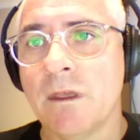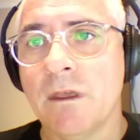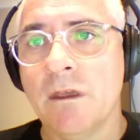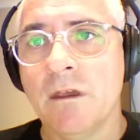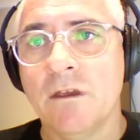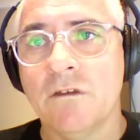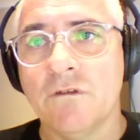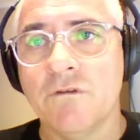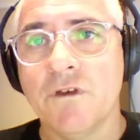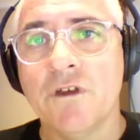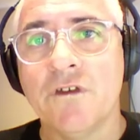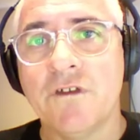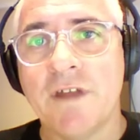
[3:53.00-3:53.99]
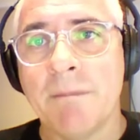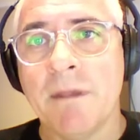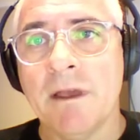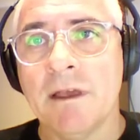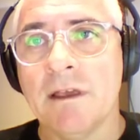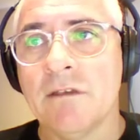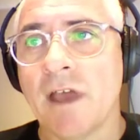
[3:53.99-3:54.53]
So first step is
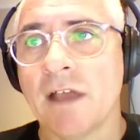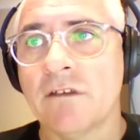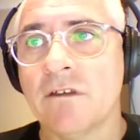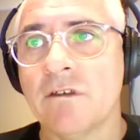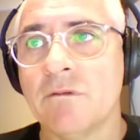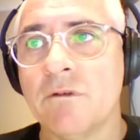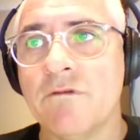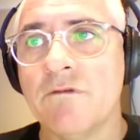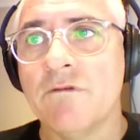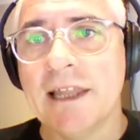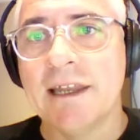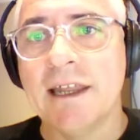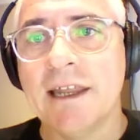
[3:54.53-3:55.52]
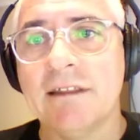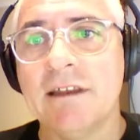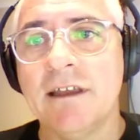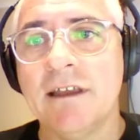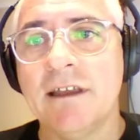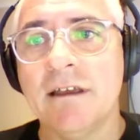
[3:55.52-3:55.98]
Axis will validate the data